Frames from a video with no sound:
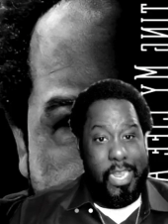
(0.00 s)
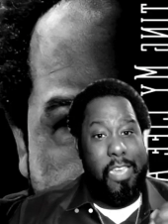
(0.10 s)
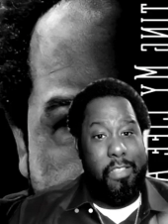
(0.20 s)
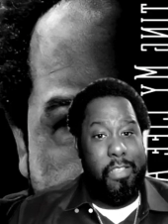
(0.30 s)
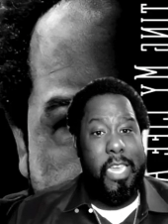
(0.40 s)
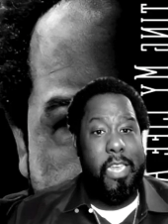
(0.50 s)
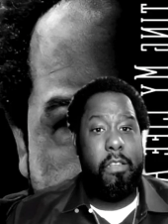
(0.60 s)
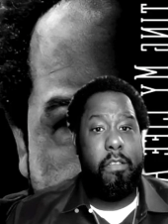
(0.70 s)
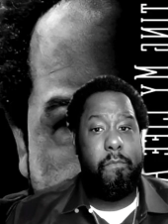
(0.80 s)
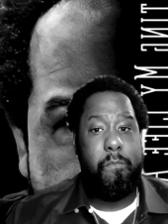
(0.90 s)
digs
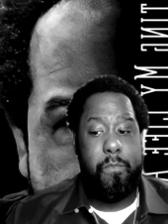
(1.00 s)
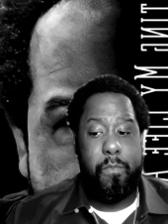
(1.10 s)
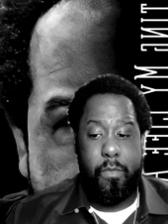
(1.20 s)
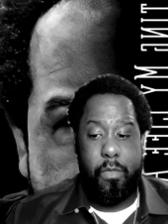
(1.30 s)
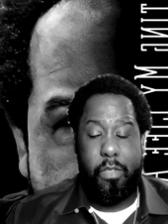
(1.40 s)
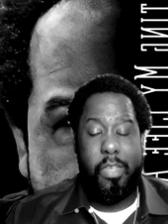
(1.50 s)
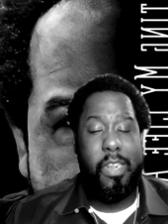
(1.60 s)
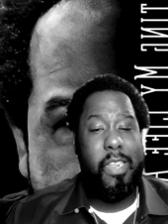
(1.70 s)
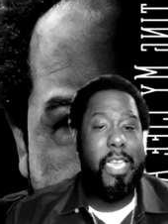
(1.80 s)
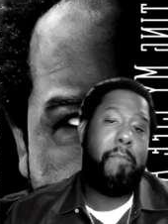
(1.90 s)
in
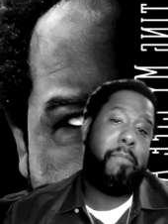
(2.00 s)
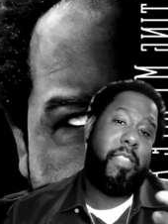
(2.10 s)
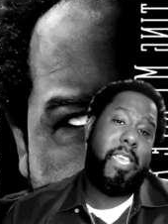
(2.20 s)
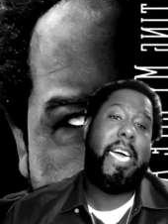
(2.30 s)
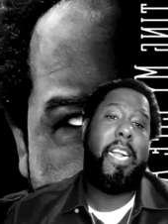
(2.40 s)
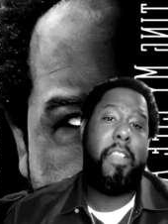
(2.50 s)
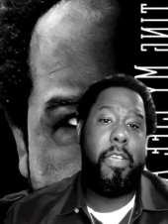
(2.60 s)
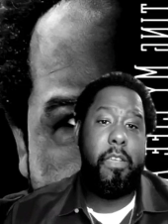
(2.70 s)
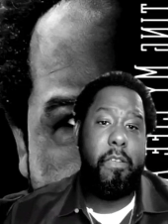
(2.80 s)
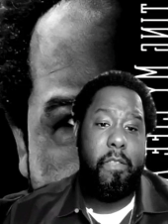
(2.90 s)
to the type of
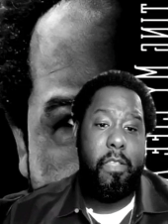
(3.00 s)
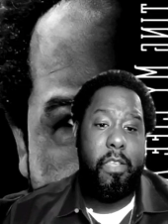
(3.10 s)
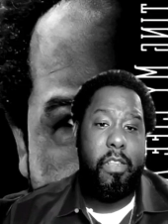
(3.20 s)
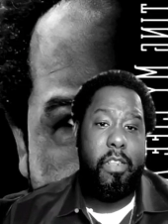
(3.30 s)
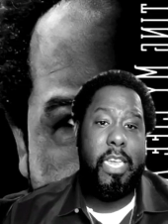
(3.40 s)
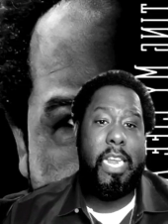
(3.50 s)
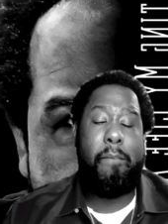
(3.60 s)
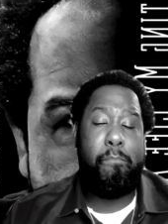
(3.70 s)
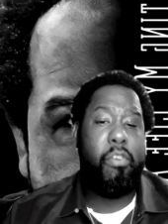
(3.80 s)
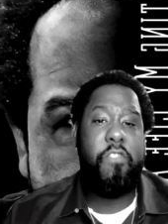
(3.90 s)
talent that
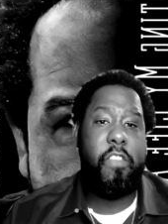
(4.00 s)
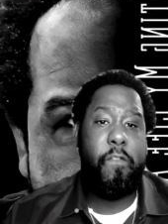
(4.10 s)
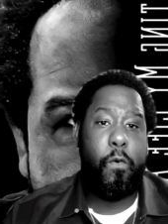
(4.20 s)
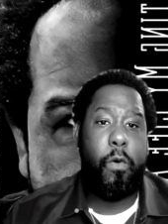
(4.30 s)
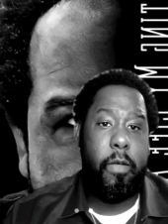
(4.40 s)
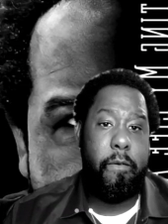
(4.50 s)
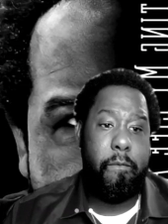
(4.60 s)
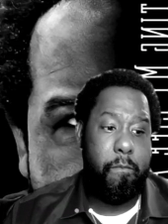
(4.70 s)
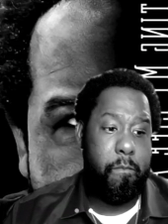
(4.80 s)
I'm pushing for.